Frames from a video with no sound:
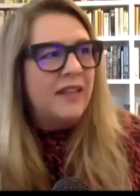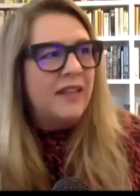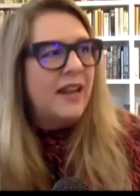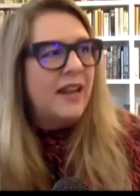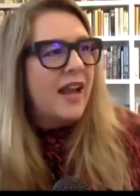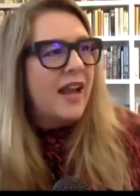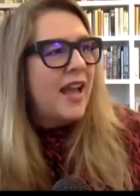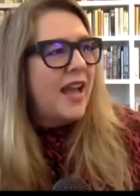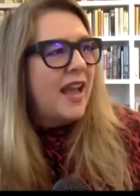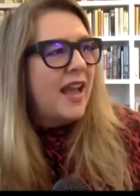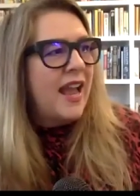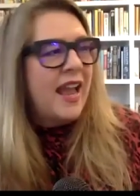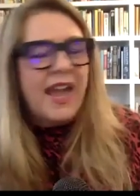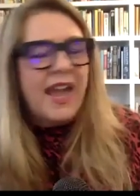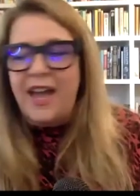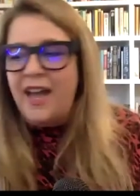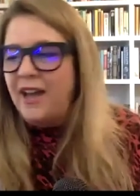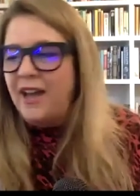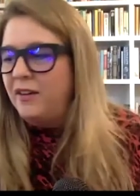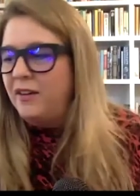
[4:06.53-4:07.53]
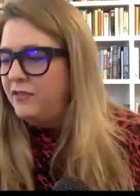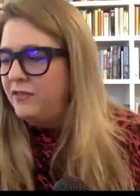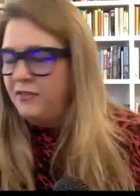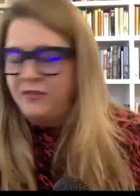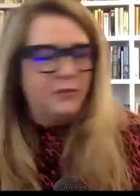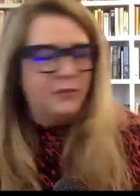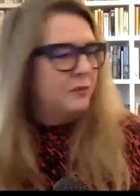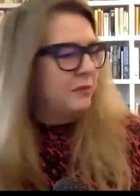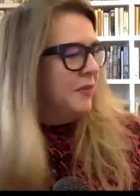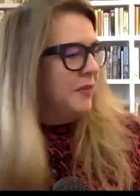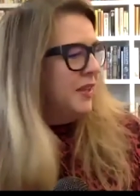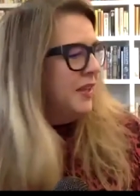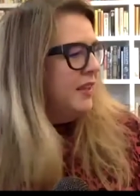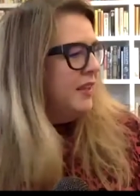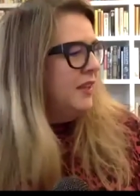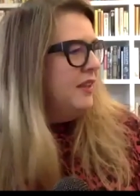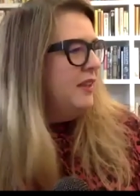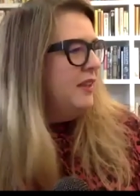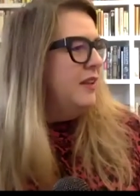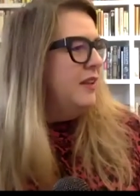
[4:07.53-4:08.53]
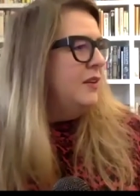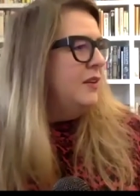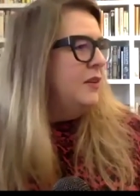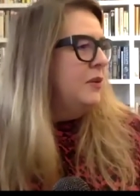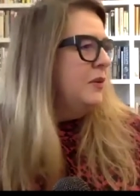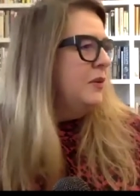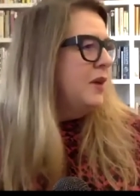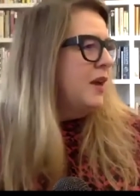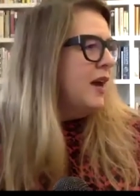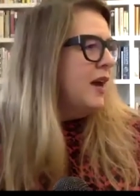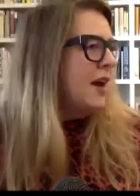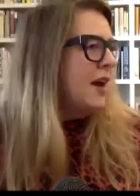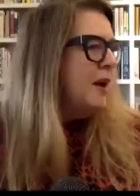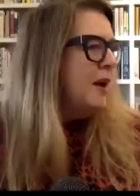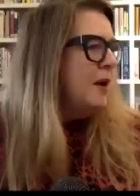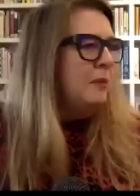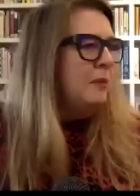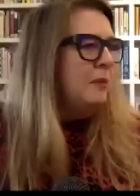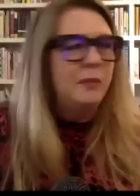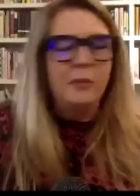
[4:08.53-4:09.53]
and I have um,